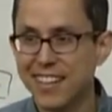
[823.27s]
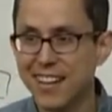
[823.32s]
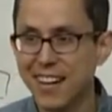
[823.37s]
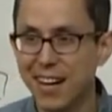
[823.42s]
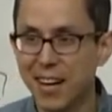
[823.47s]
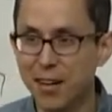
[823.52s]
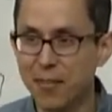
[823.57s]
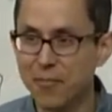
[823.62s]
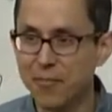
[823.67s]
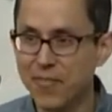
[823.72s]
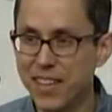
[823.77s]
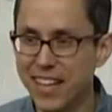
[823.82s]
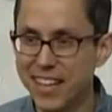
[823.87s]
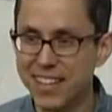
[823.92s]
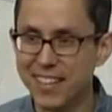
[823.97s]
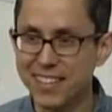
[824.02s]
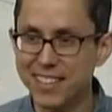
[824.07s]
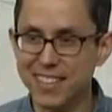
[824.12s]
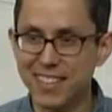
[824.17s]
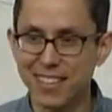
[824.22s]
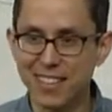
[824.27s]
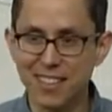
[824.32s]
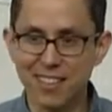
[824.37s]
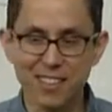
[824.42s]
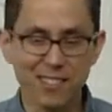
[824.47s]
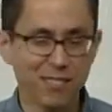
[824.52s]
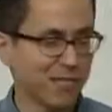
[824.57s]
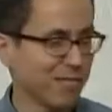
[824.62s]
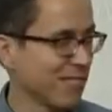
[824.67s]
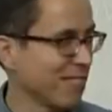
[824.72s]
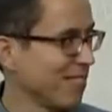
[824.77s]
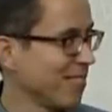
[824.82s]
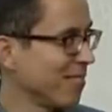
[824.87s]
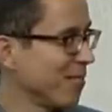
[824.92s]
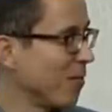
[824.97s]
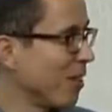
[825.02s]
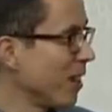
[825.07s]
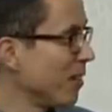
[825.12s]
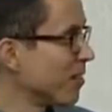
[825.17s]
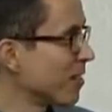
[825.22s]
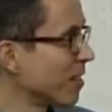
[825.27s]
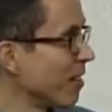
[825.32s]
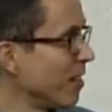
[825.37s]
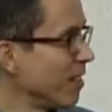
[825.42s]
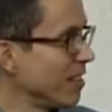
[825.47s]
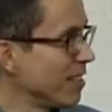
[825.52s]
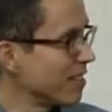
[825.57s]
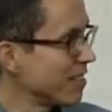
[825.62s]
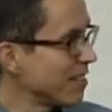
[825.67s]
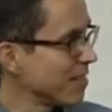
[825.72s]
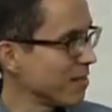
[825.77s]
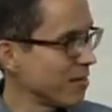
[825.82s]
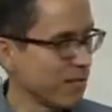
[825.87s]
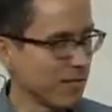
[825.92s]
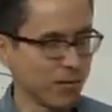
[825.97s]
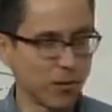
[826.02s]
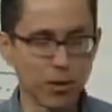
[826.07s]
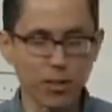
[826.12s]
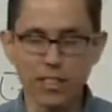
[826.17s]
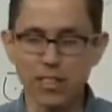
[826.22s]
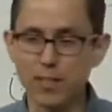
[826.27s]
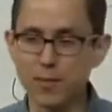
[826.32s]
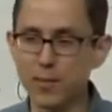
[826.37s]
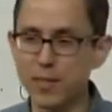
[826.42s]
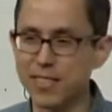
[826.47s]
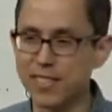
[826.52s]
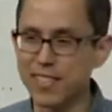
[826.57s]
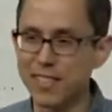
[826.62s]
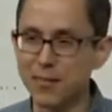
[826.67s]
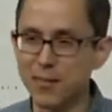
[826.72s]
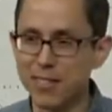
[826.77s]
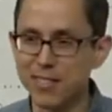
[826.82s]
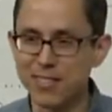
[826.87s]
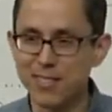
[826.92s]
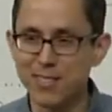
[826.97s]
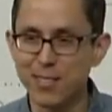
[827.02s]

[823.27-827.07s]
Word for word: Um, and our wives call us work husbands anyways,